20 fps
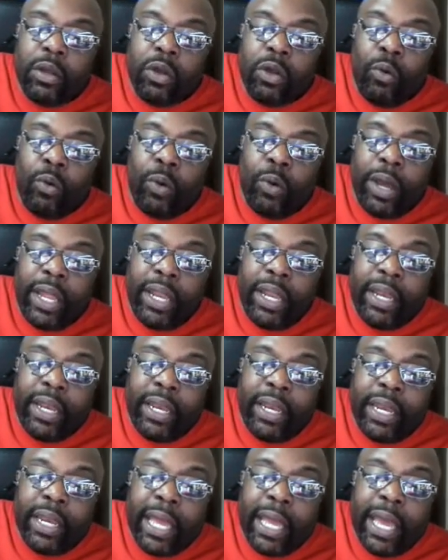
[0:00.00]
When
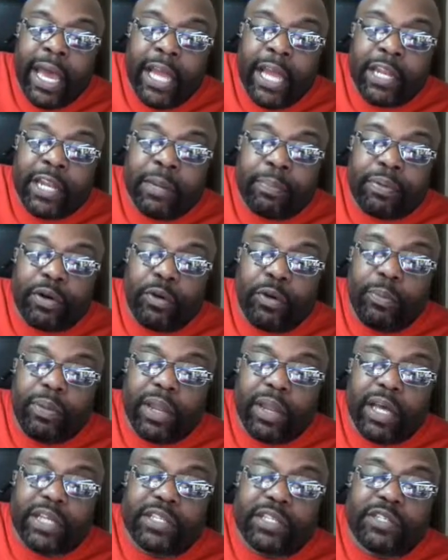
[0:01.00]
they had the Pro
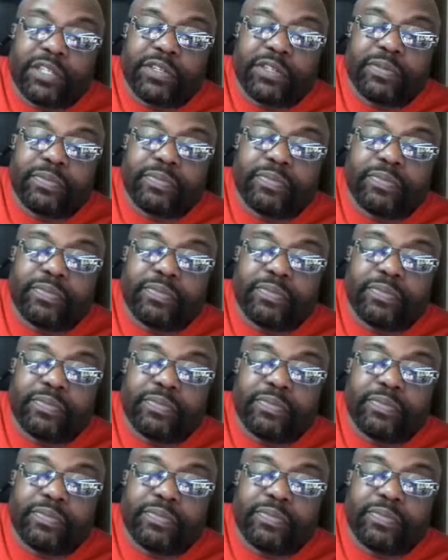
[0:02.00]
Plus